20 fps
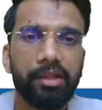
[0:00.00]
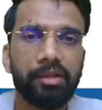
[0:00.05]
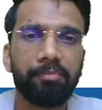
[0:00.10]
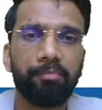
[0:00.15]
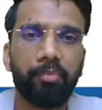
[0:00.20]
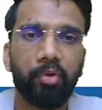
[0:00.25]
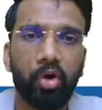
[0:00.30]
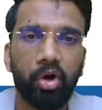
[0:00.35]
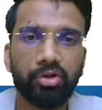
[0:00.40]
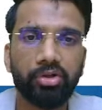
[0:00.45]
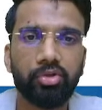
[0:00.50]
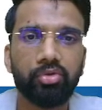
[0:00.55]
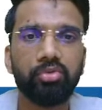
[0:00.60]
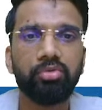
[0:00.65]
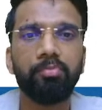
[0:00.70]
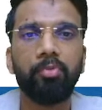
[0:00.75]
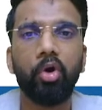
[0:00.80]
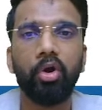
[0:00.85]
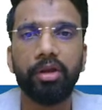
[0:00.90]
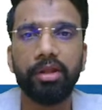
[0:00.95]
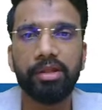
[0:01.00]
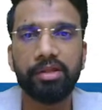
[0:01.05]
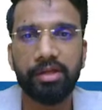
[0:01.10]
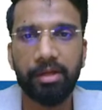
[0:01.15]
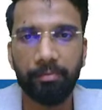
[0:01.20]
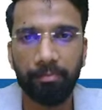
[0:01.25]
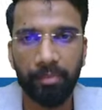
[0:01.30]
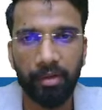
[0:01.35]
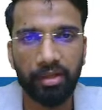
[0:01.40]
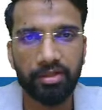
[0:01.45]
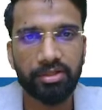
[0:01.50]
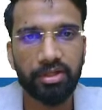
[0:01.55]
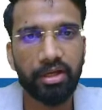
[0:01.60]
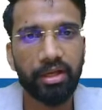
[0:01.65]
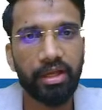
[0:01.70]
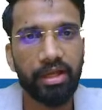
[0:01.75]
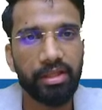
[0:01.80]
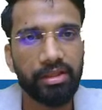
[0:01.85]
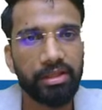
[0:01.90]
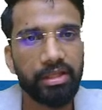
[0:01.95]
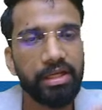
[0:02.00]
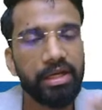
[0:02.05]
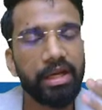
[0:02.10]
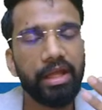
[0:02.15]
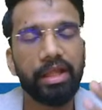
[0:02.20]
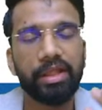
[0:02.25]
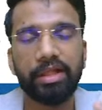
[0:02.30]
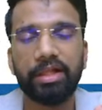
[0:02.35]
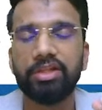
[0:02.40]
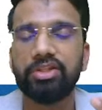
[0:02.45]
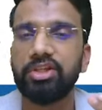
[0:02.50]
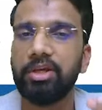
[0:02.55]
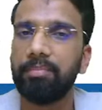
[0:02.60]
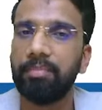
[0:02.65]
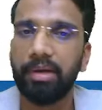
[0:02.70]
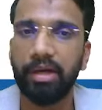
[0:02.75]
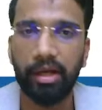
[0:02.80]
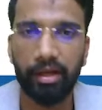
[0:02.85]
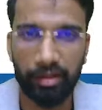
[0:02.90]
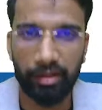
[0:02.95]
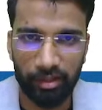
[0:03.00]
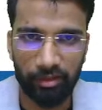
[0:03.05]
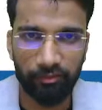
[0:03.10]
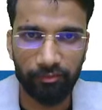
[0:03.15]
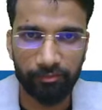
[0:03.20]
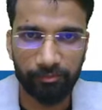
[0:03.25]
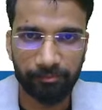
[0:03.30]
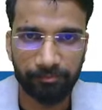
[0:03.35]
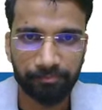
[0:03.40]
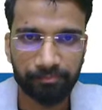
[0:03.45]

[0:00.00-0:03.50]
is brought to body's temperature in the nasal chamber itself.